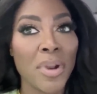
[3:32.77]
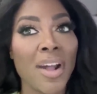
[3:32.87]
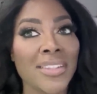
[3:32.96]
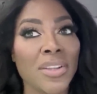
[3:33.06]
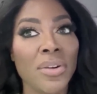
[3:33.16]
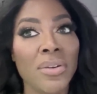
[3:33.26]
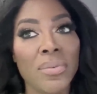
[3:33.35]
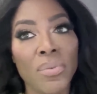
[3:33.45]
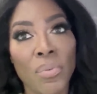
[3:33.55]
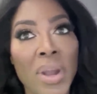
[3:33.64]
but
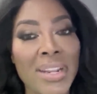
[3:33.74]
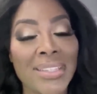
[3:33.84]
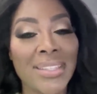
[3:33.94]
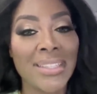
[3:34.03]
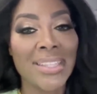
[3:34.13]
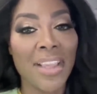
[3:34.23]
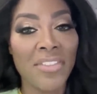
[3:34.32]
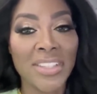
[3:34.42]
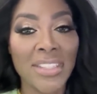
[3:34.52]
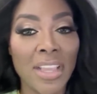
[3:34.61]
also what is the
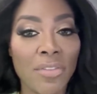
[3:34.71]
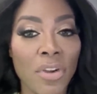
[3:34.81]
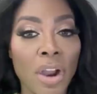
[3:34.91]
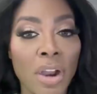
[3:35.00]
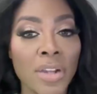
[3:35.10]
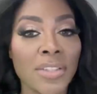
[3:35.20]
safest thing for her.